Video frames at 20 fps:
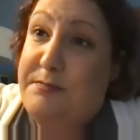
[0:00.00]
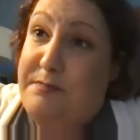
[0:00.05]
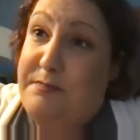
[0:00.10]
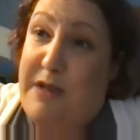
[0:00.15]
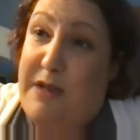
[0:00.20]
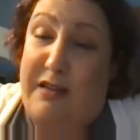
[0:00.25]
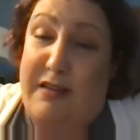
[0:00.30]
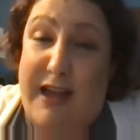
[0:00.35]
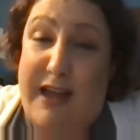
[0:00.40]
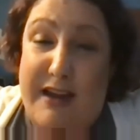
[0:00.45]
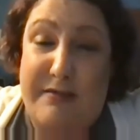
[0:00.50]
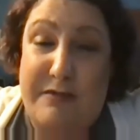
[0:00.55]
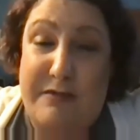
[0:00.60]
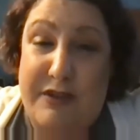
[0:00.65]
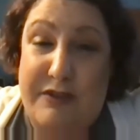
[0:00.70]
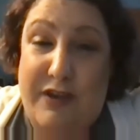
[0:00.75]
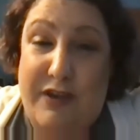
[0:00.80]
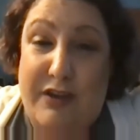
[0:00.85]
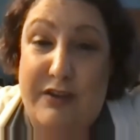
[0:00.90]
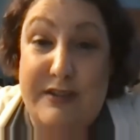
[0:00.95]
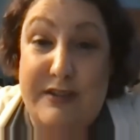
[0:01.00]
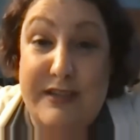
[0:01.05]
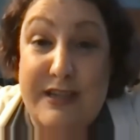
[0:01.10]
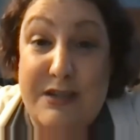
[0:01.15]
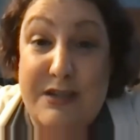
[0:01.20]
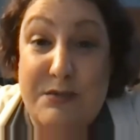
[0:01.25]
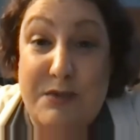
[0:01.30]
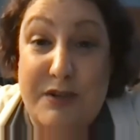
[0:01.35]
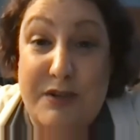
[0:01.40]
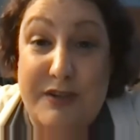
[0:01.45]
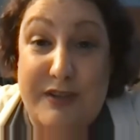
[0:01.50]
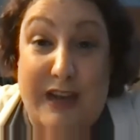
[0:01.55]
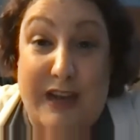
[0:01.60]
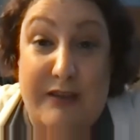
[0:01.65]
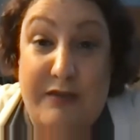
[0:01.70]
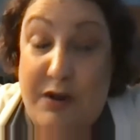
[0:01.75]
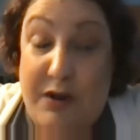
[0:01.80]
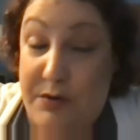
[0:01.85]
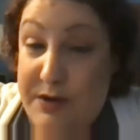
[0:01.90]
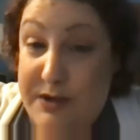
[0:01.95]
a lot of the volunteer work that I've
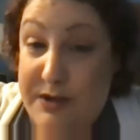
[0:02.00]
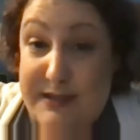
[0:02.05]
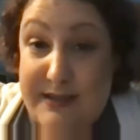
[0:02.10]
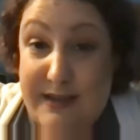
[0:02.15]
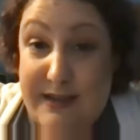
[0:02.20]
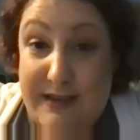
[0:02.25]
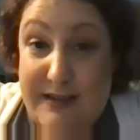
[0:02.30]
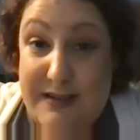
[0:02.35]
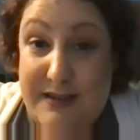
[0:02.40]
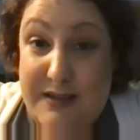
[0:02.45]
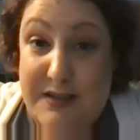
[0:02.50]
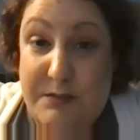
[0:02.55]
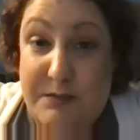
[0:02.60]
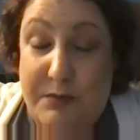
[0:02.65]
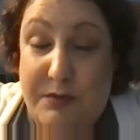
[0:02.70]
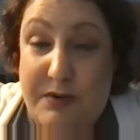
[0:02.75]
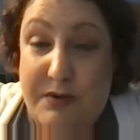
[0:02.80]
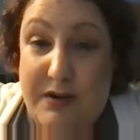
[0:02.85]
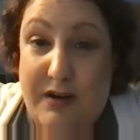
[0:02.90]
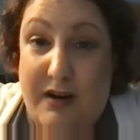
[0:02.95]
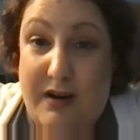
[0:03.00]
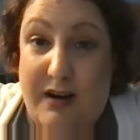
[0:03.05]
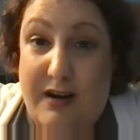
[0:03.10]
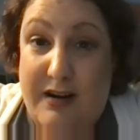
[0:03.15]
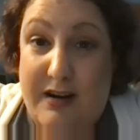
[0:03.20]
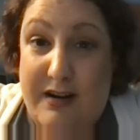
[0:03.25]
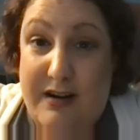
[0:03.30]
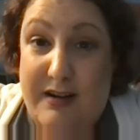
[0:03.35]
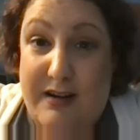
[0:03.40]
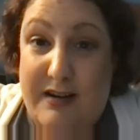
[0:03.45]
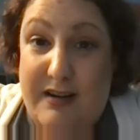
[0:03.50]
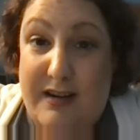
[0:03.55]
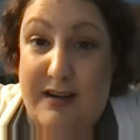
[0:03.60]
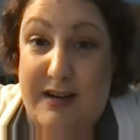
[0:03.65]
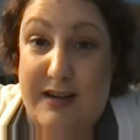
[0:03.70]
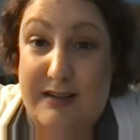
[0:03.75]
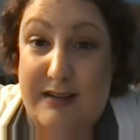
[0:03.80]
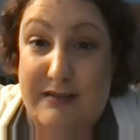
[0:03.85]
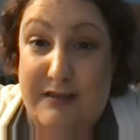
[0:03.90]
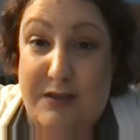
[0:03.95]
always done to support our
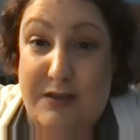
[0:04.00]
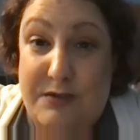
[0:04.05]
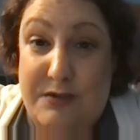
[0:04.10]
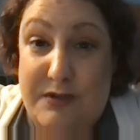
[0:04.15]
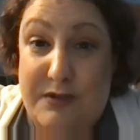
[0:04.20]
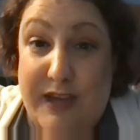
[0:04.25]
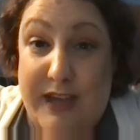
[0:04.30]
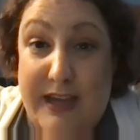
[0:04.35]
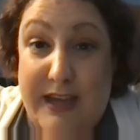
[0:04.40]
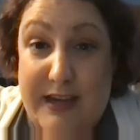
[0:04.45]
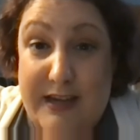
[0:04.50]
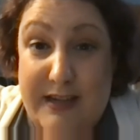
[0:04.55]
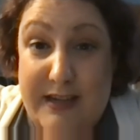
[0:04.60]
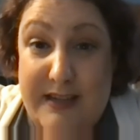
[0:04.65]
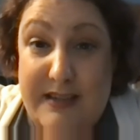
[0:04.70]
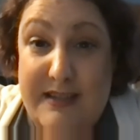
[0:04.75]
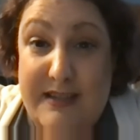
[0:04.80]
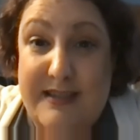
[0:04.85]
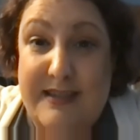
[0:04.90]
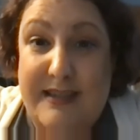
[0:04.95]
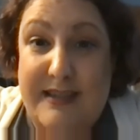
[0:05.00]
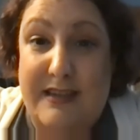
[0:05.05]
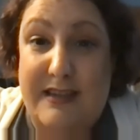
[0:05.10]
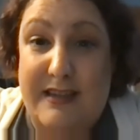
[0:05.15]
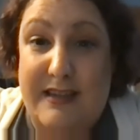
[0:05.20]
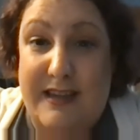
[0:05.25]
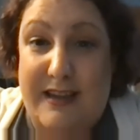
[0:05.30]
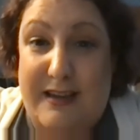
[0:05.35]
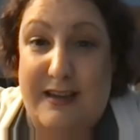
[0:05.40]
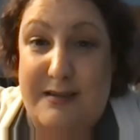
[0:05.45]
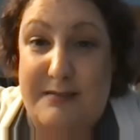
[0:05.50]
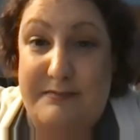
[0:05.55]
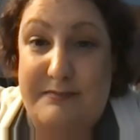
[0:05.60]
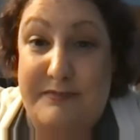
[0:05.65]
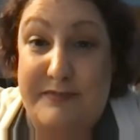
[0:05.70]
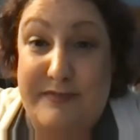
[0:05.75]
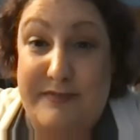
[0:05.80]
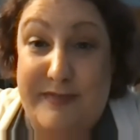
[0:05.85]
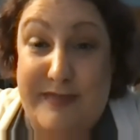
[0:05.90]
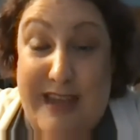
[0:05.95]
uh, local candidates and um,
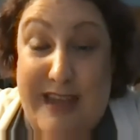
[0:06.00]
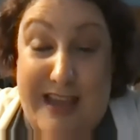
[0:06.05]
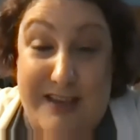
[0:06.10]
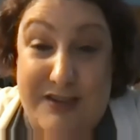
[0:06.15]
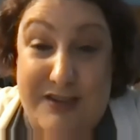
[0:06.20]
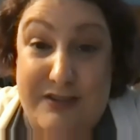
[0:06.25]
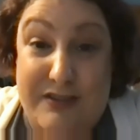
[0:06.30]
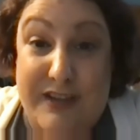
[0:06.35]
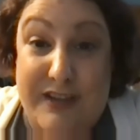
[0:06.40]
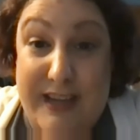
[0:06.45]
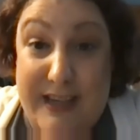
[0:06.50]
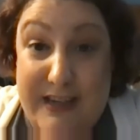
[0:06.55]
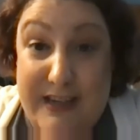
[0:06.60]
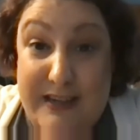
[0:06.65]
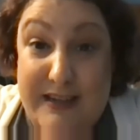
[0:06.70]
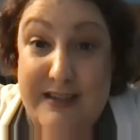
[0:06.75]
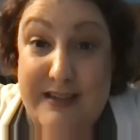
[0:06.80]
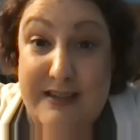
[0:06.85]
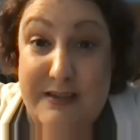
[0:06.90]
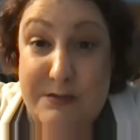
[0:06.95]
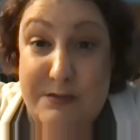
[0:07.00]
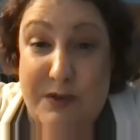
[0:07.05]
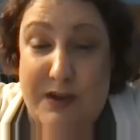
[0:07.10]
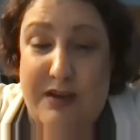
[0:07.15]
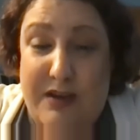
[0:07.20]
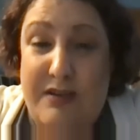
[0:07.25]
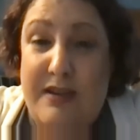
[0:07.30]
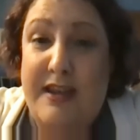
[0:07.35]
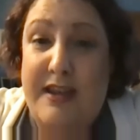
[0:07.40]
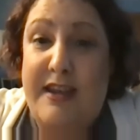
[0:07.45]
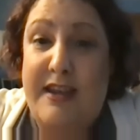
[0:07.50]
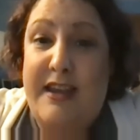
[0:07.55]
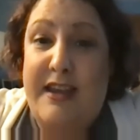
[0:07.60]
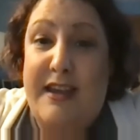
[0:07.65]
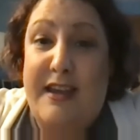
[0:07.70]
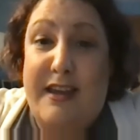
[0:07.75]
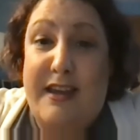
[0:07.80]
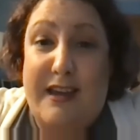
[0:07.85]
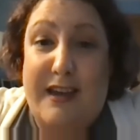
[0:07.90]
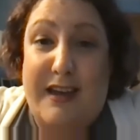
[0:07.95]
national candidates as well.
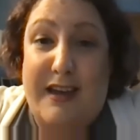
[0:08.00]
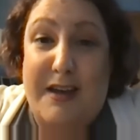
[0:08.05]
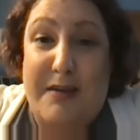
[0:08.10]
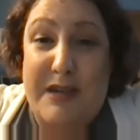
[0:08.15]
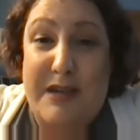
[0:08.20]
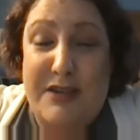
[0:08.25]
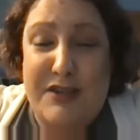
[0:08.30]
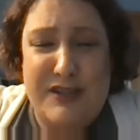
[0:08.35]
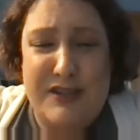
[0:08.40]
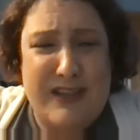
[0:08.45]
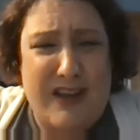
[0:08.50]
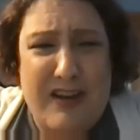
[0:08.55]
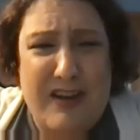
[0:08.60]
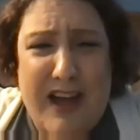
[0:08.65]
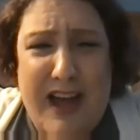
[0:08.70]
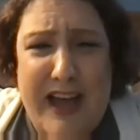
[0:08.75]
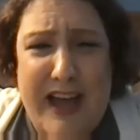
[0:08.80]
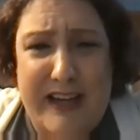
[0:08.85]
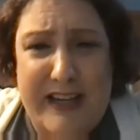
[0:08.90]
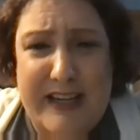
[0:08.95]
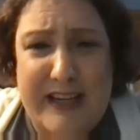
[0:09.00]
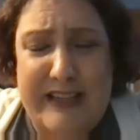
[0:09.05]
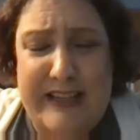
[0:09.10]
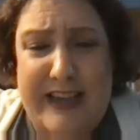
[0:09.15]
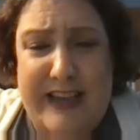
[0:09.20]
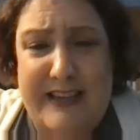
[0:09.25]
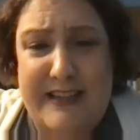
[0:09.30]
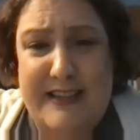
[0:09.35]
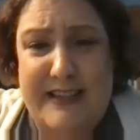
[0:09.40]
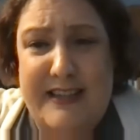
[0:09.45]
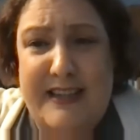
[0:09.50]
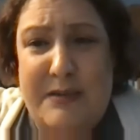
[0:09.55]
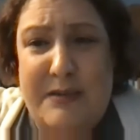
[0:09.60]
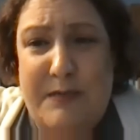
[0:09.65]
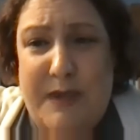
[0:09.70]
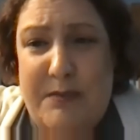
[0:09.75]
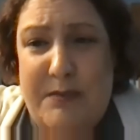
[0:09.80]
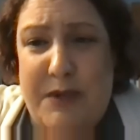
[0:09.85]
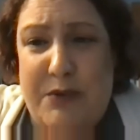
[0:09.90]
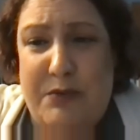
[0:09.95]
Um, it just all kind of connected and
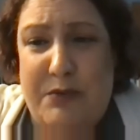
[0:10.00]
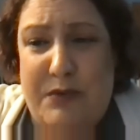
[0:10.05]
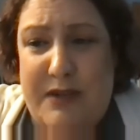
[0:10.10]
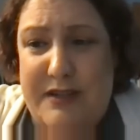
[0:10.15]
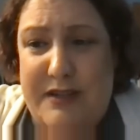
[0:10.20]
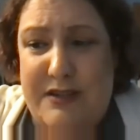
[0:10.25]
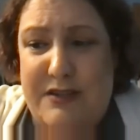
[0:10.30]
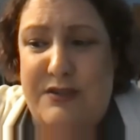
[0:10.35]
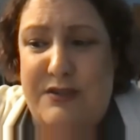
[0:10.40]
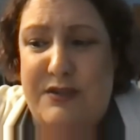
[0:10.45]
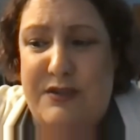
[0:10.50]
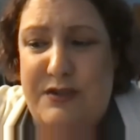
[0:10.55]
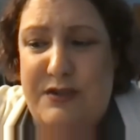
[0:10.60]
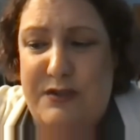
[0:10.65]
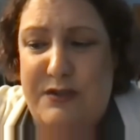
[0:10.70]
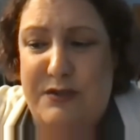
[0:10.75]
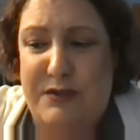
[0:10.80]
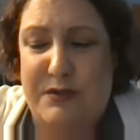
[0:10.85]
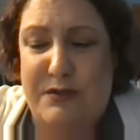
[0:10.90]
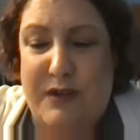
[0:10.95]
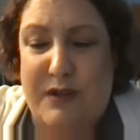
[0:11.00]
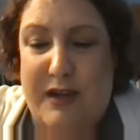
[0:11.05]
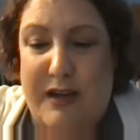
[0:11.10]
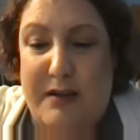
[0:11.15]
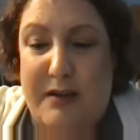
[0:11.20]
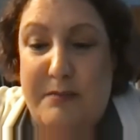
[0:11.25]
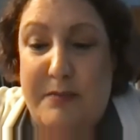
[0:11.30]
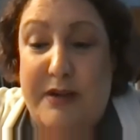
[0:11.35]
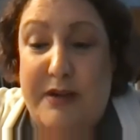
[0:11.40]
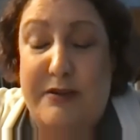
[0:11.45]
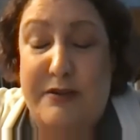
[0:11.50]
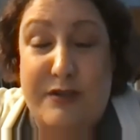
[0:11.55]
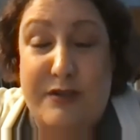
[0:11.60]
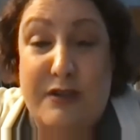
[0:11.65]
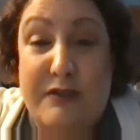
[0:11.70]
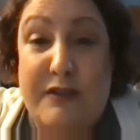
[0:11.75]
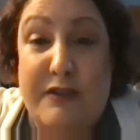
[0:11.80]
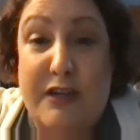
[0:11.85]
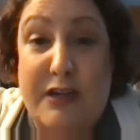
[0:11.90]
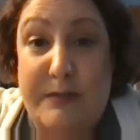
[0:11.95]
made me want to uh, better
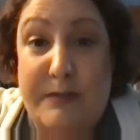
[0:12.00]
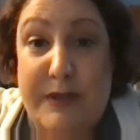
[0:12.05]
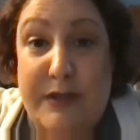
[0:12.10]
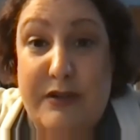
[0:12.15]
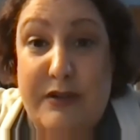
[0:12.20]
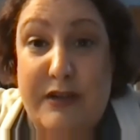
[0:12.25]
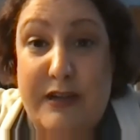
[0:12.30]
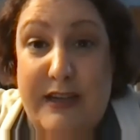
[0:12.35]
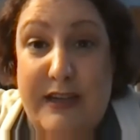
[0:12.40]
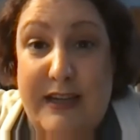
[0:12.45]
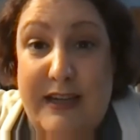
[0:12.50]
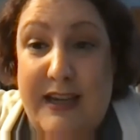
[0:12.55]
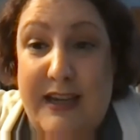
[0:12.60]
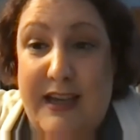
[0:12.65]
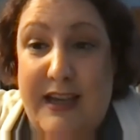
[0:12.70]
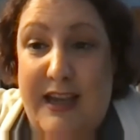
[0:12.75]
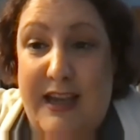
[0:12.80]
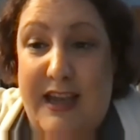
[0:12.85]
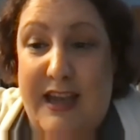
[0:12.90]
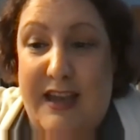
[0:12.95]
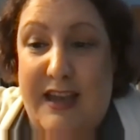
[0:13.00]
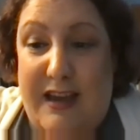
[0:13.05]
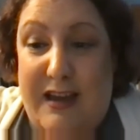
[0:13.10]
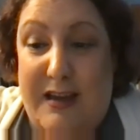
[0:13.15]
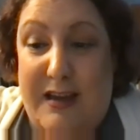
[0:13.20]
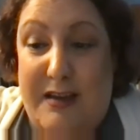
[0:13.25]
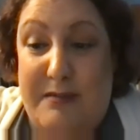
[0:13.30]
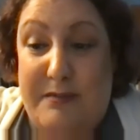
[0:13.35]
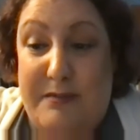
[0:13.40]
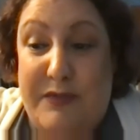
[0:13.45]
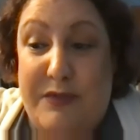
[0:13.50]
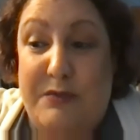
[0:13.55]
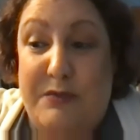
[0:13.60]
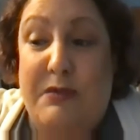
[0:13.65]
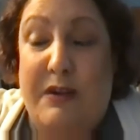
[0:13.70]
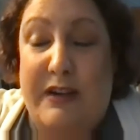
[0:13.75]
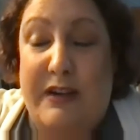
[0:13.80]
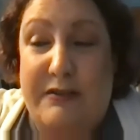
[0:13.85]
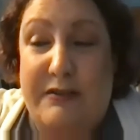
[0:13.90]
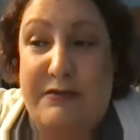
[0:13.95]
serve our community um, through
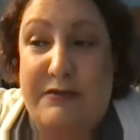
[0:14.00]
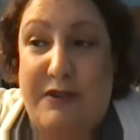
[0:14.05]
running for